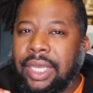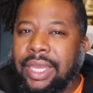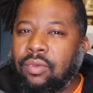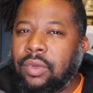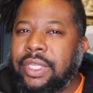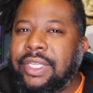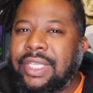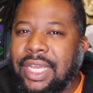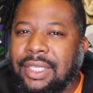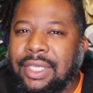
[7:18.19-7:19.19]
It really
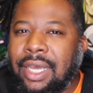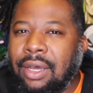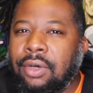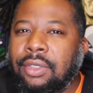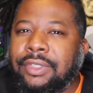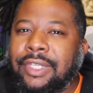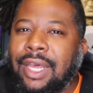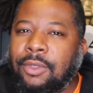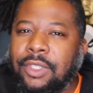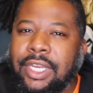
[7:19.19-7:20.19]
takes that whole
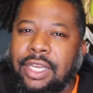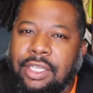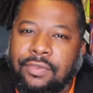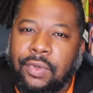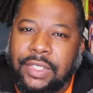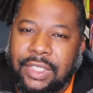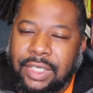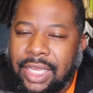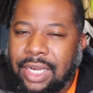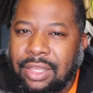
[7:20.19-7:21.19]
simultaneous voice
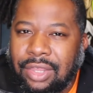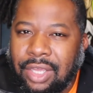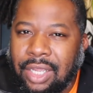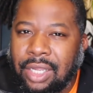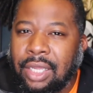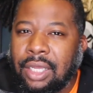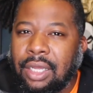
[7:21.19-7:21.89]
and data thing